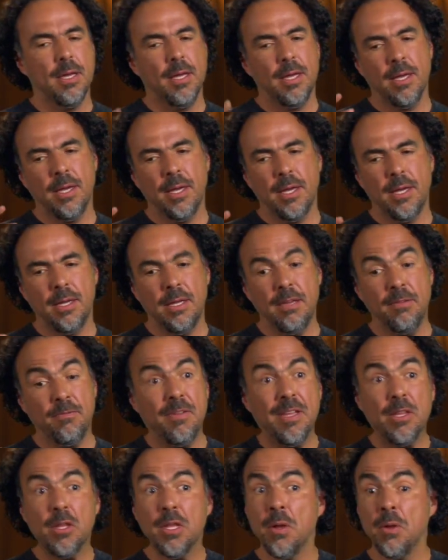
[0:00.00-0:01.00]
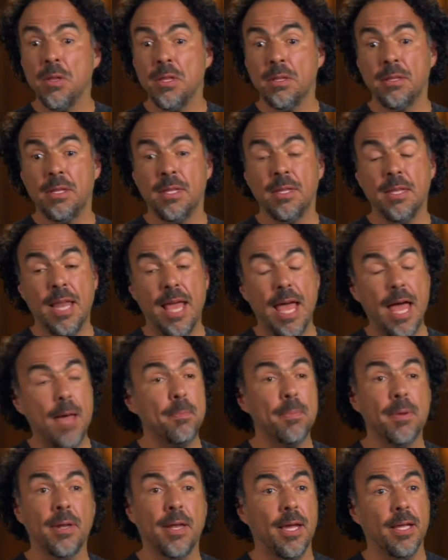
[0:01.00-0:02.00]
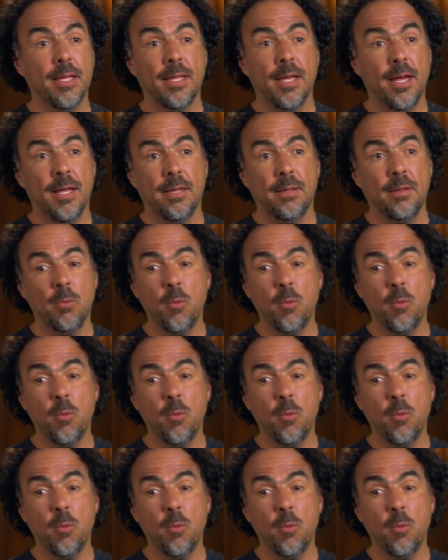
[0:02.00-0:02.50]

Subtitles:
And if it didn't happen like that,